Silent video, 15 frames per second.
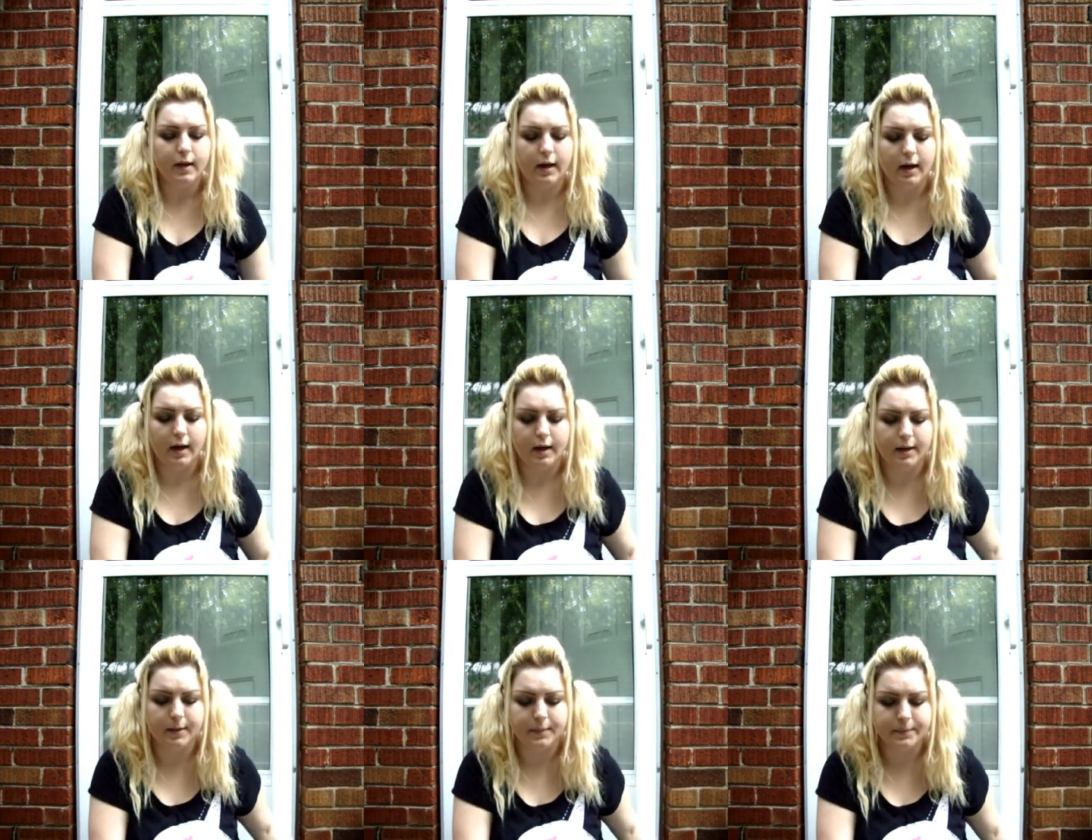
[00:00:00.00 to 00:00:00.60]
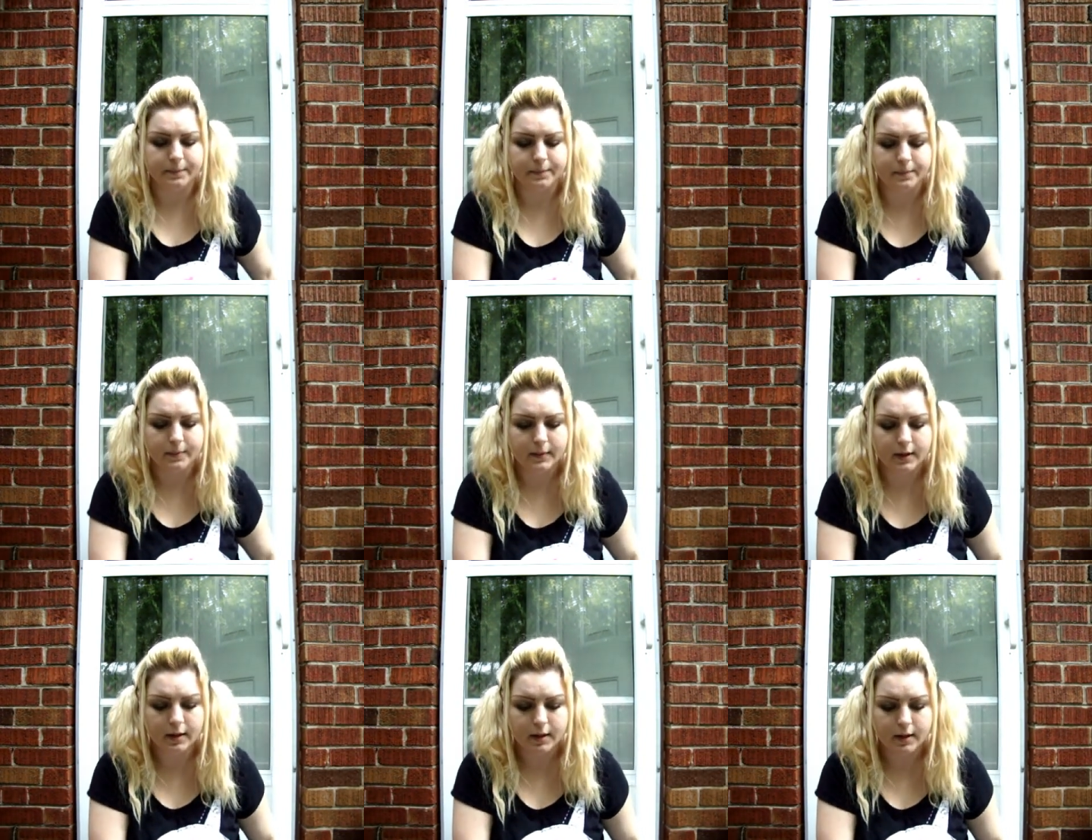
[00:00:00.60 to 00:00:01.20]

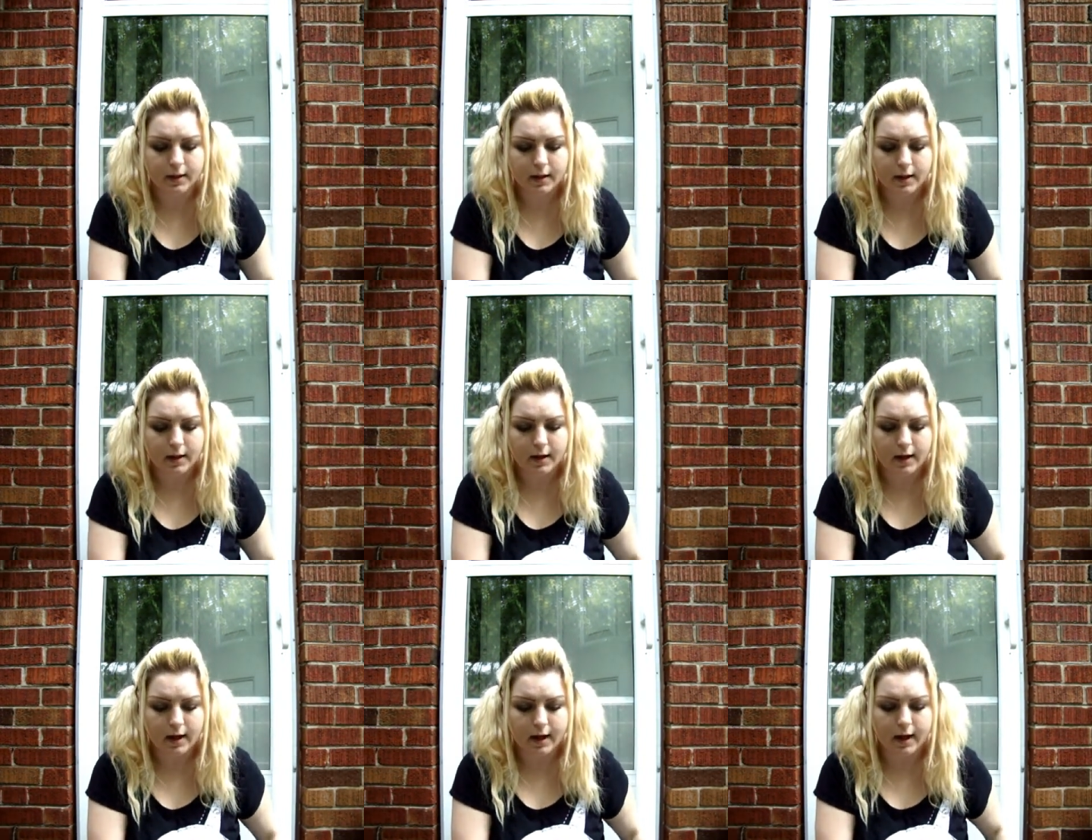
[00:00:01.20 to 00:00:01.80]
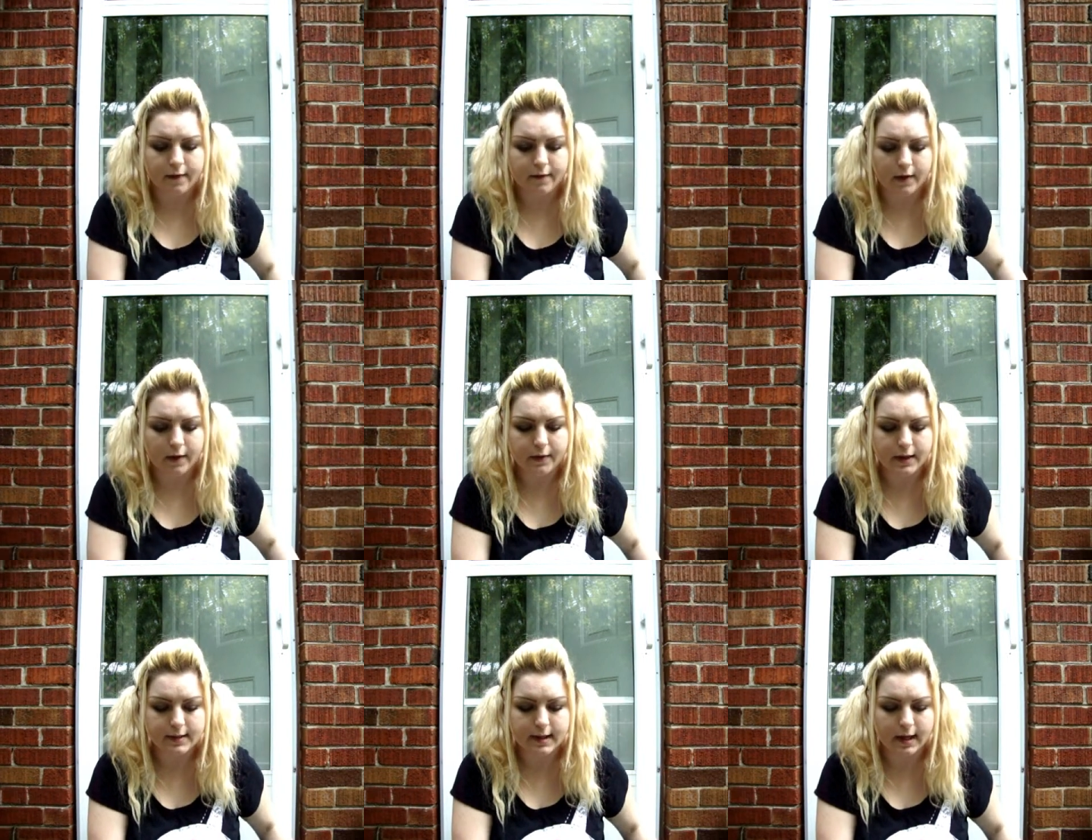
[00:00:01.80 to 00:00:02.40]
And I found
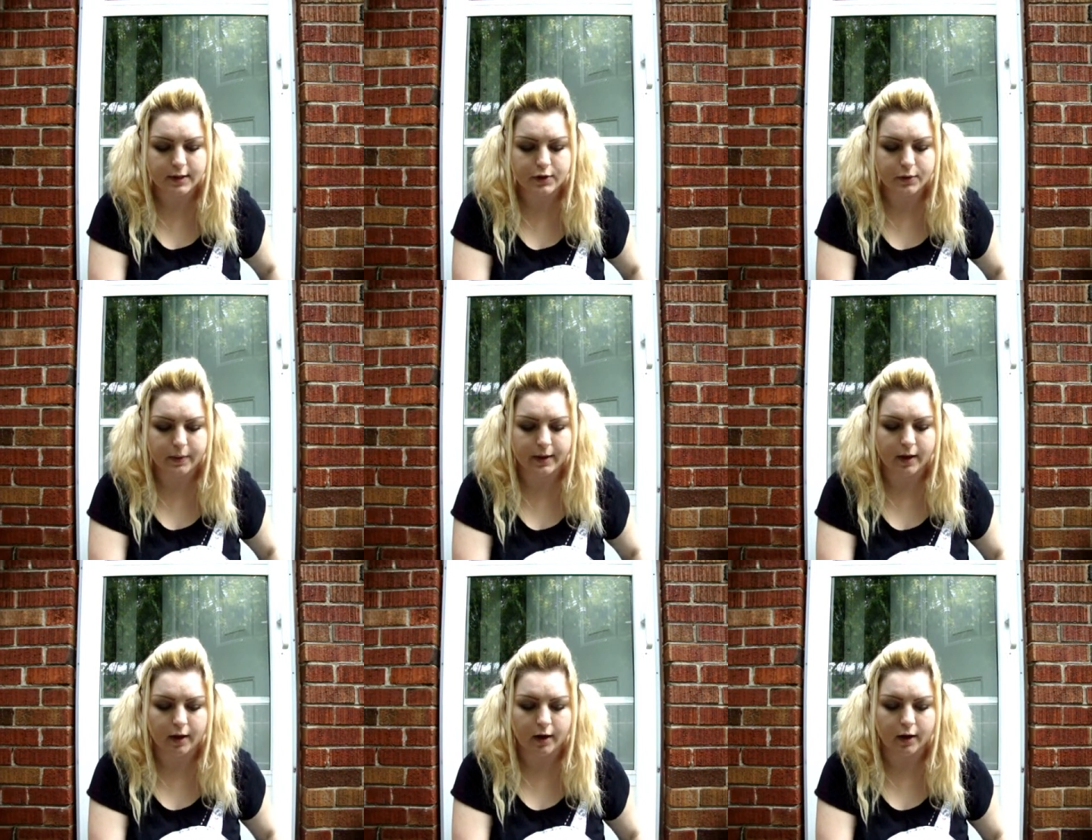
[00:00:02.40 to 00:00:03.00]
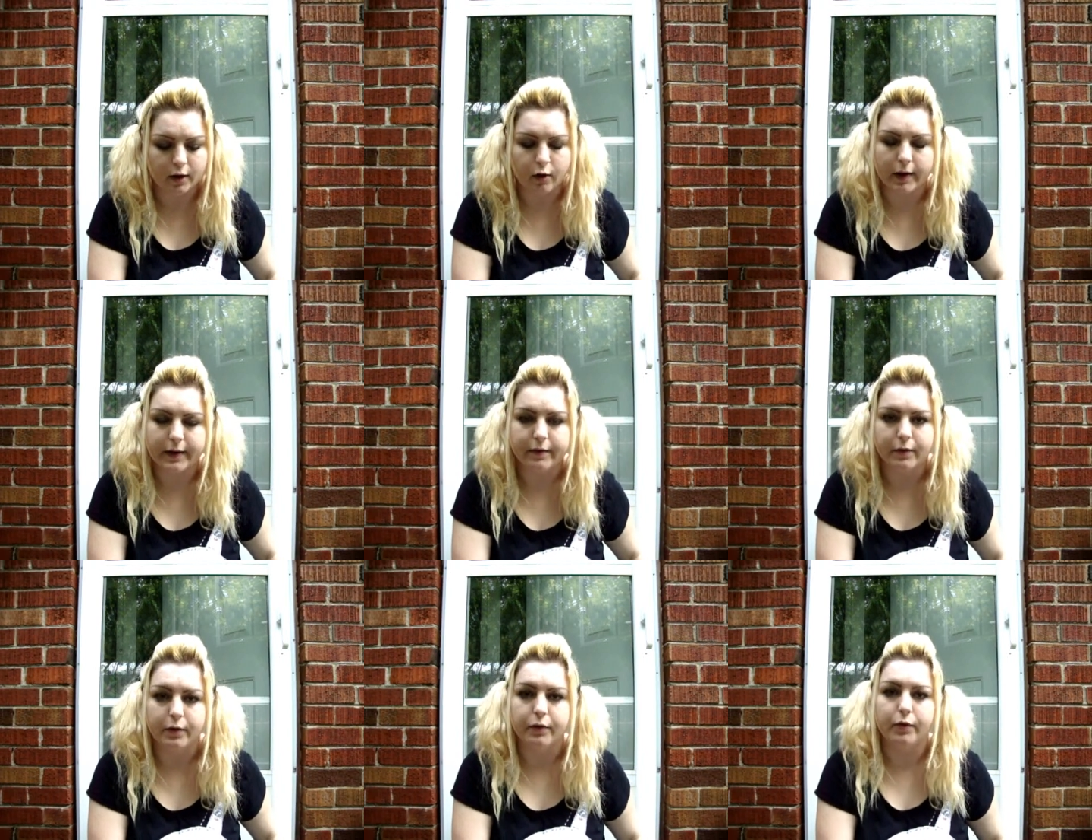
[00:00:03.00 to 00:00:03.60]
that tattooing on
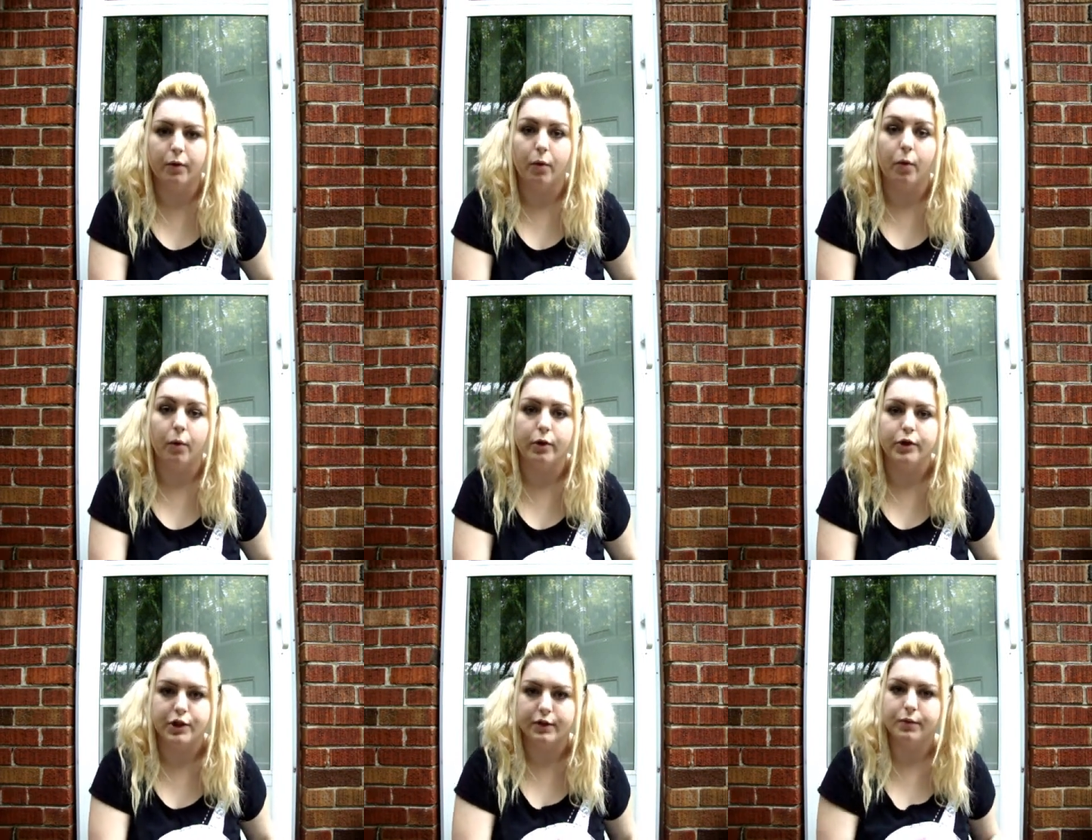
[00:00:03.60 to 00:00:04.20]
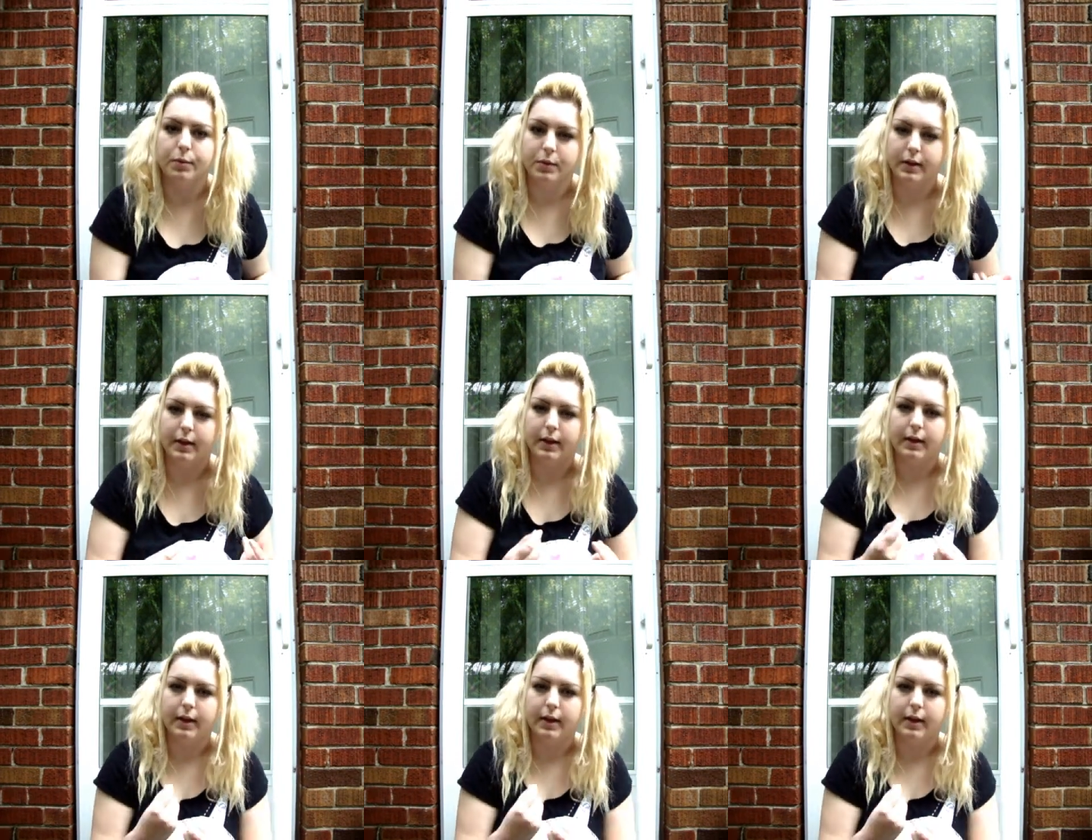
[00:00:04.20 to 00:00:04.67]
grapefruits or oranges really